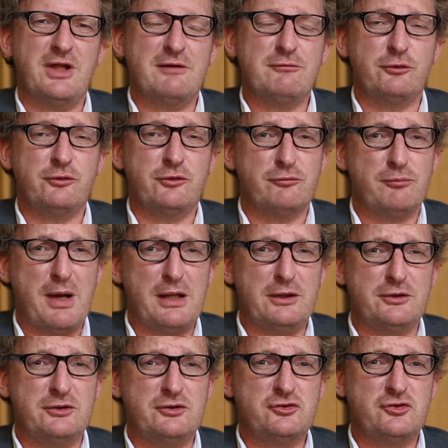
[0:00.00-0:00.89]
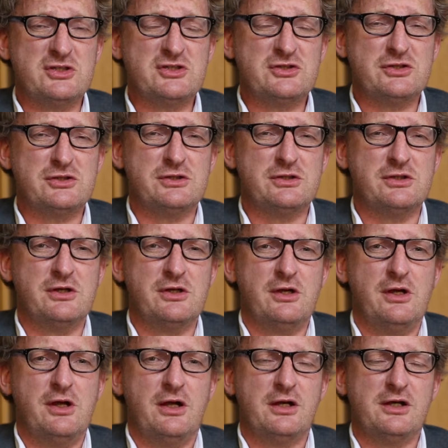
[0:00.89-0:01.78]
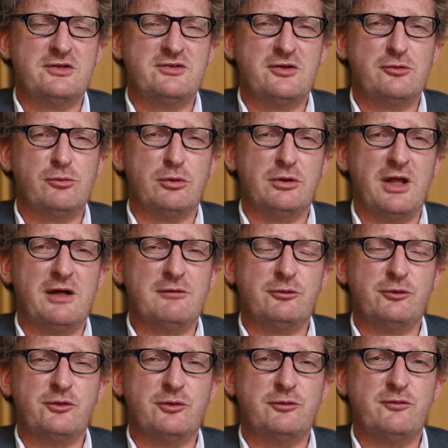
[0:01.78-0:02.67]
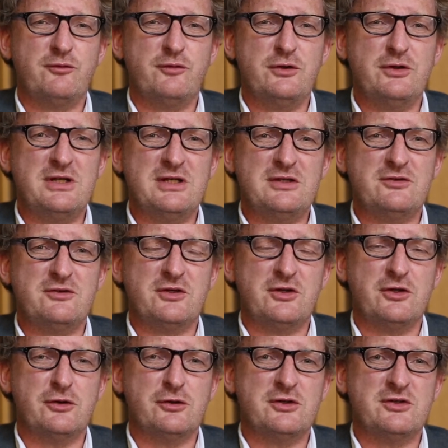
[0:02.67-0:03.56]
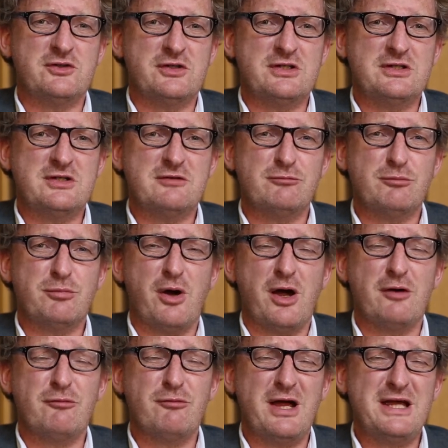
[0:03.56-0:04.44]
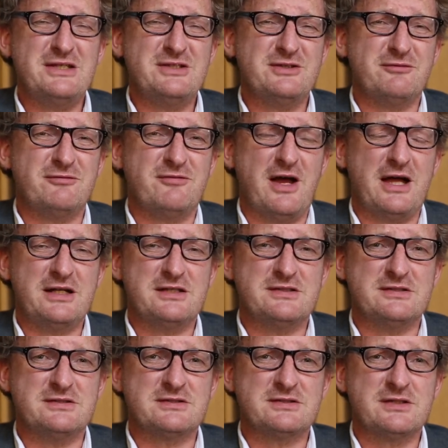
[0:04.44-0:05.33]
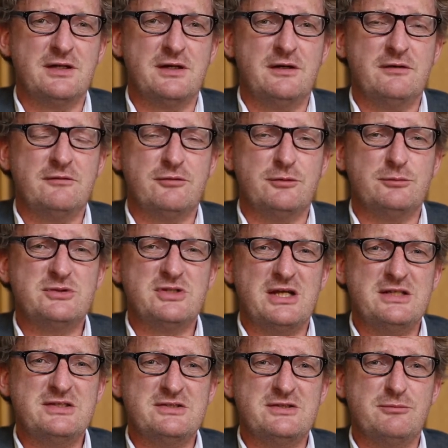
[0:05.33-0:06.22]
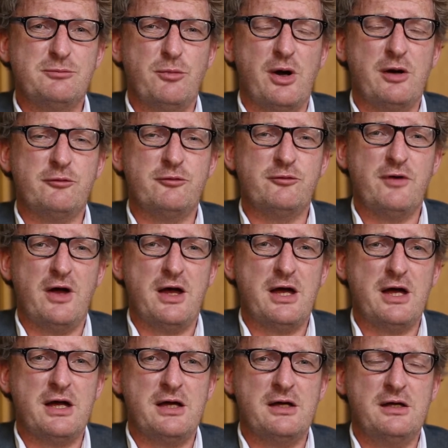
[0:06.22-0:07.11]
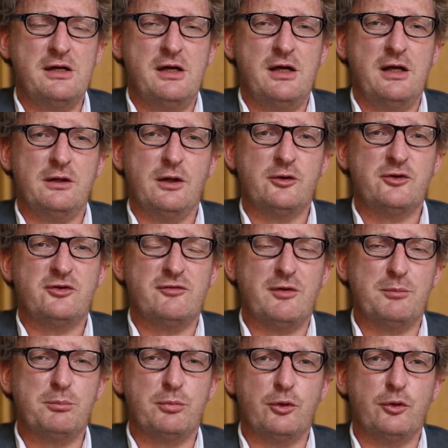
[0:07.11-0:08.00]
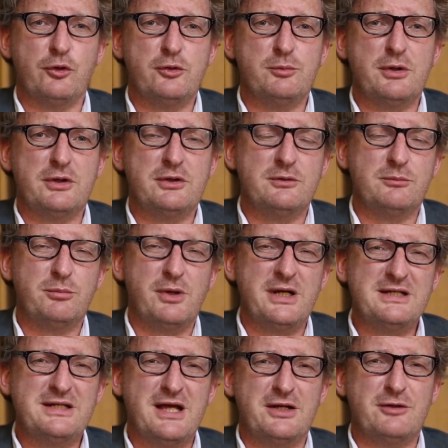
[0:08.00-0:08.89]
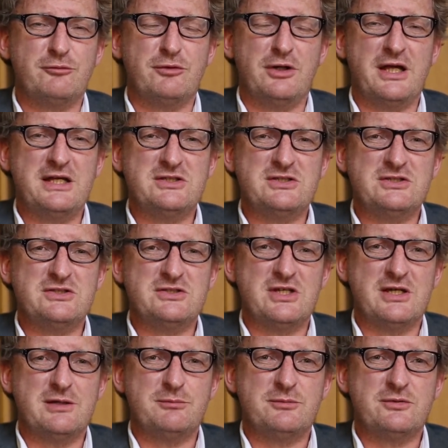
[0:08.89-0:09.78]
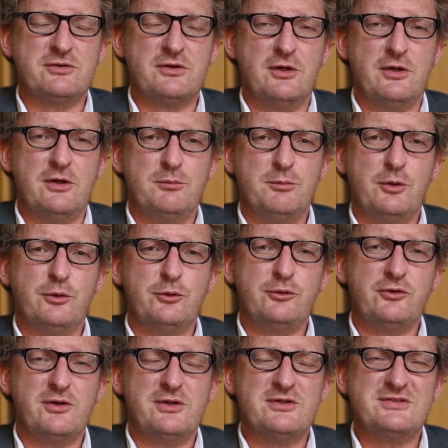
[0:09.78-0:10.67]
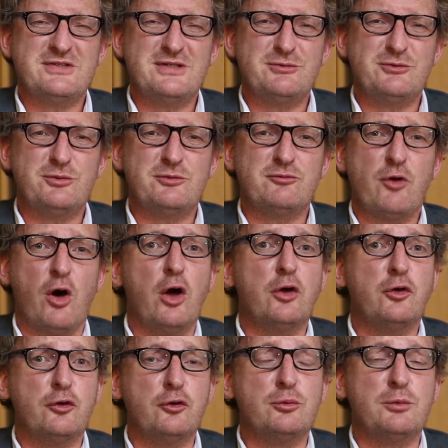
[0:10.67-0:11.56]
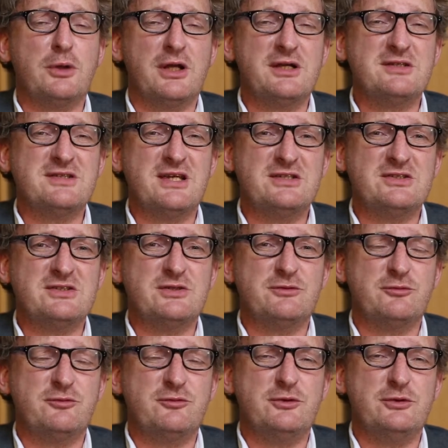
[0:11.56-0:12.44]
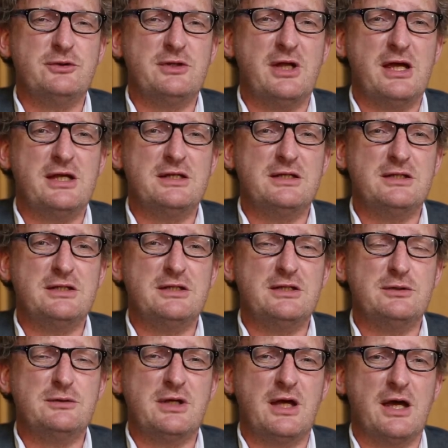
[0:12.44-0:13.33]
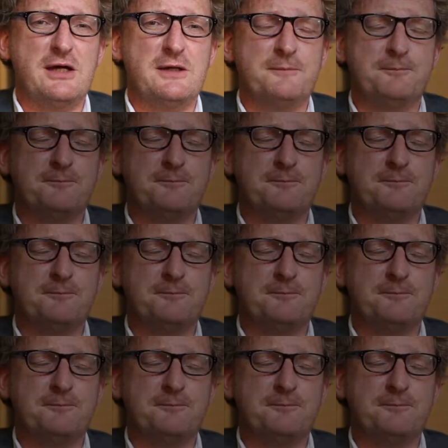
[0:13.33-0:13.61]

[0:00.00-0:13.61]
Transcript: levels of malnutrition, considerable levels of food insecurity, driven by a range of factors, from changes in welfare, loss of employment, breakdown in relationships, but also it seems we've got a normalisation of food aid in the U K.